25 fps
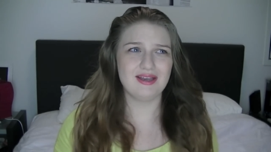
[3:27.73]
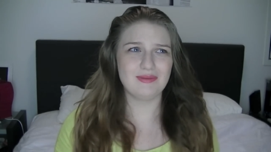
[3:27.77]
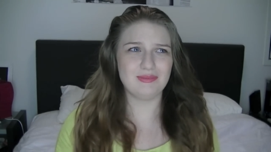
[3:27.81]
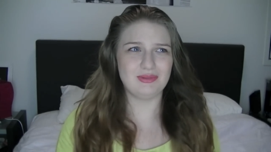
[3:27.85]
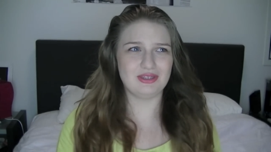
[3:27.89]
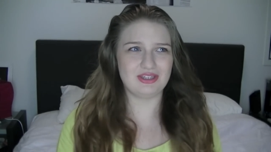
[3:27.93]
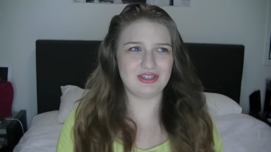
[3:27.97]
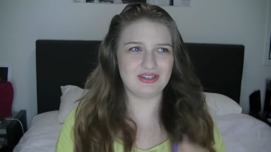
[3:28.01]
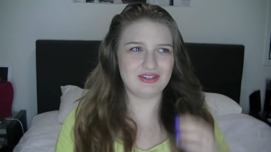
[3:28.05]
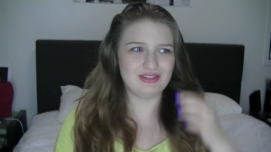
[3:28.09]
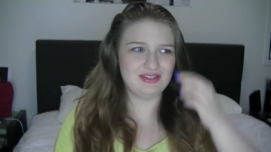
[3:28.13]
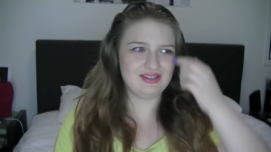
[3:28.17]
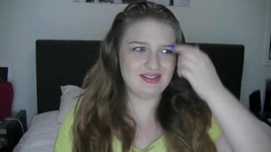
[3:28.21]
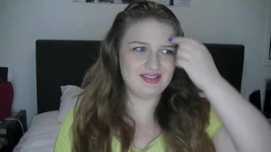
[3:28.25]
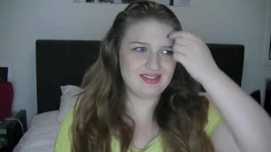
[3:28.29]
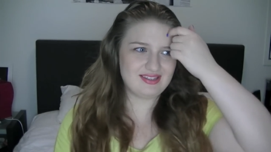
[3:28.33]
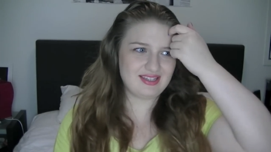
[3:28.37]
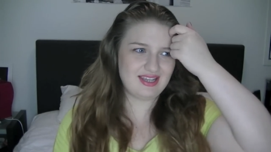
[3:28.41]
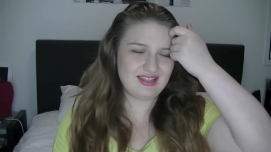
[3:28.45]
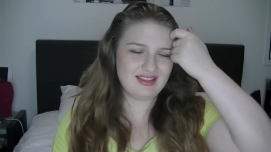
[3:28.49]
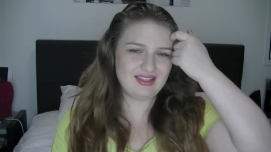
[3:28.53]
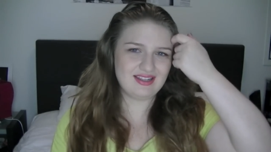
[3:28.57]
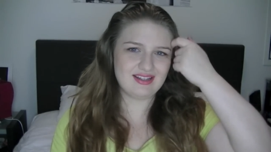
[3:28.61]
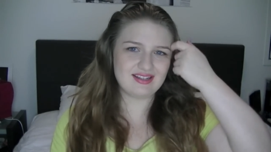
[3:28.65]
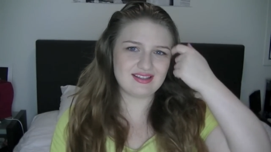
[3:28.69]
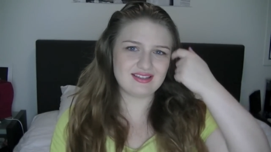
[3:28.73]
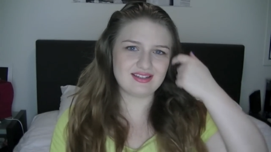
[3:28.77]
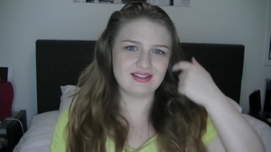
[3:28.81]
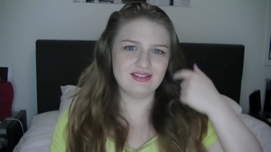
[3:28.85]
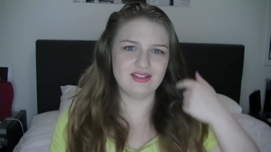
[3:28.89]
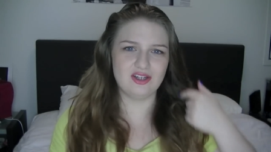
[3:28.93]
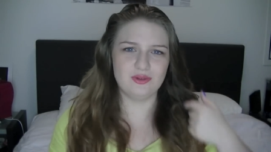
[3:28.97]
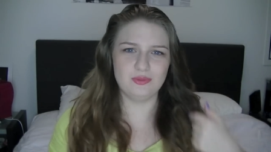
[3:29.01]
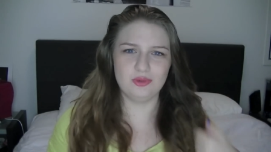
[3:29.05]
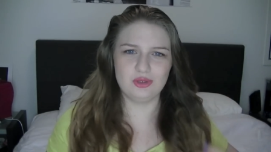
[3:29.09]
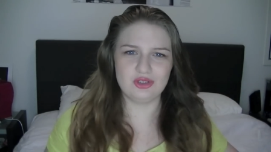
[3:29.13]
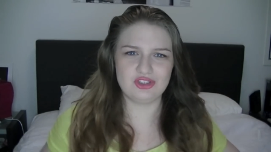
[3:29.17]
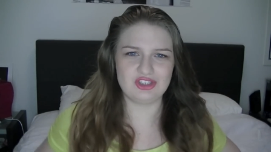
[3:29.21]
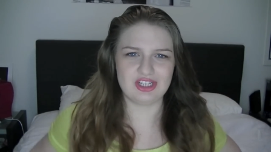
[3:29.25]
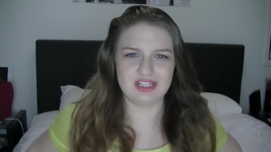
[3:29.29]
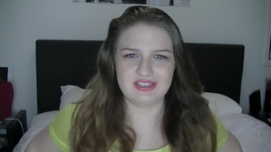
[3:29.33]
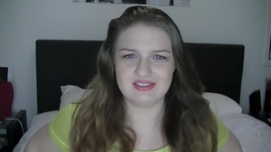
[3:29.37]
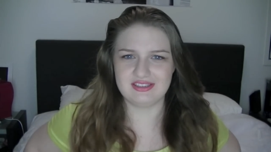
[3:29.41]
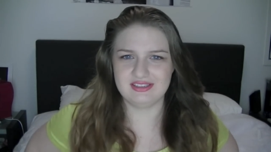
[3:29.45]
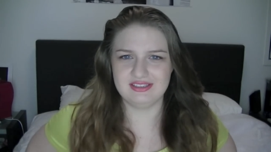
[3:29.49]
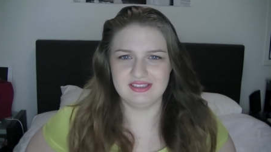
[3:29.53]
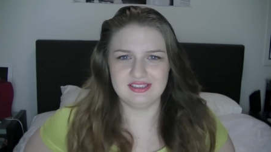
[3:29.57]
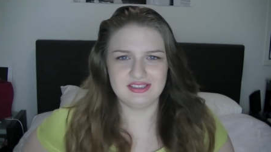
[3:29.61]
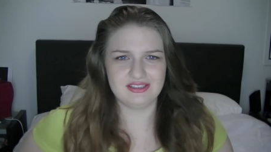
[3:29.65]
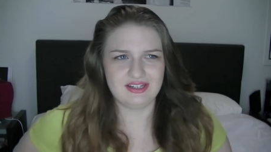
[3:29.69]
because I think it's a lot more
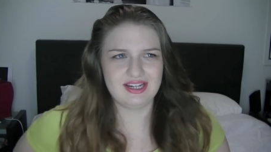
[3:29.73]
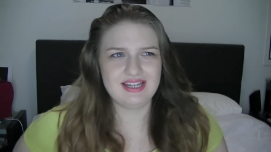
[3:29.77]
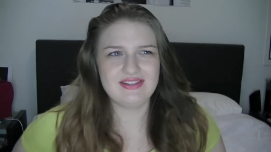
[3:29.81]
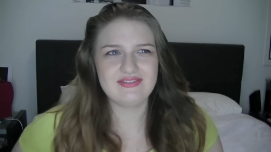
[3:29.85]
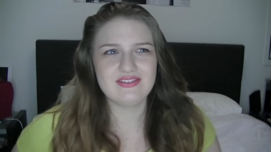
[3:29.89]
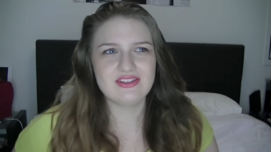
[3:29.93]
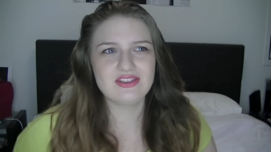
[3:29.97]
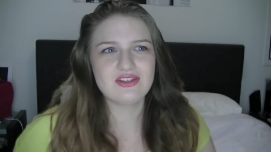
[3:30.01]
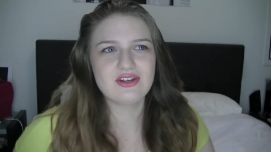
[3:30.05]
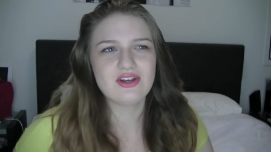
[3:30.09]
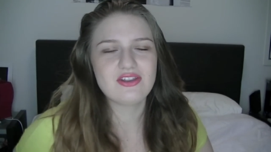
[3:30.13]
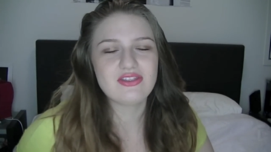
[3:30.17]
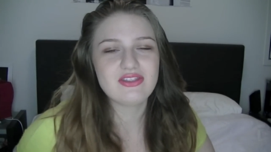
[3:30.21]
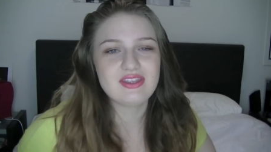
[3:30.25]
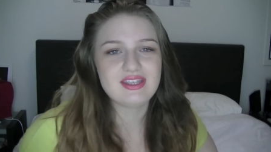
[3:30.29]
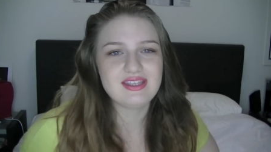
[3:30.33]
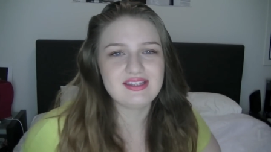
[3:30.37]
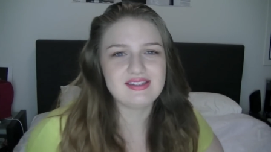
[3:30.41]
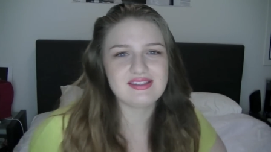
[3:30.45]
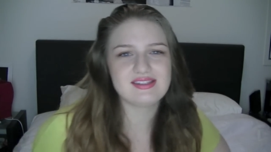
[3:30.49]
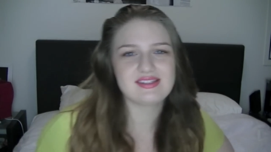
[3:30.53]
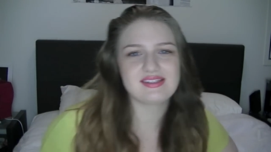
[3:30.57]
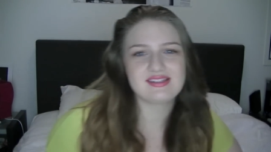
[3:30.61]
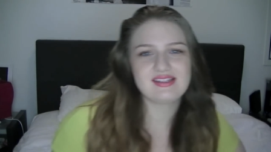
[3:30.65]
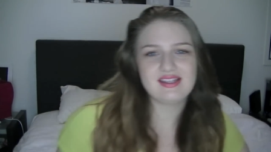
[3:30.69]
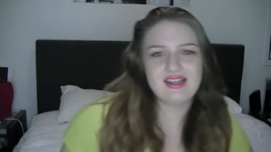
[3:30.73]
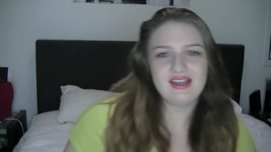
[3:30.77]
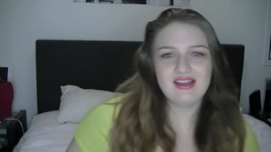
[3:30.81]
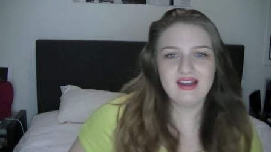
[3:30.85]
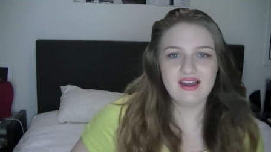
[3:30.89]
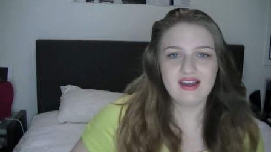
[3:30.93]
gentler. Even though these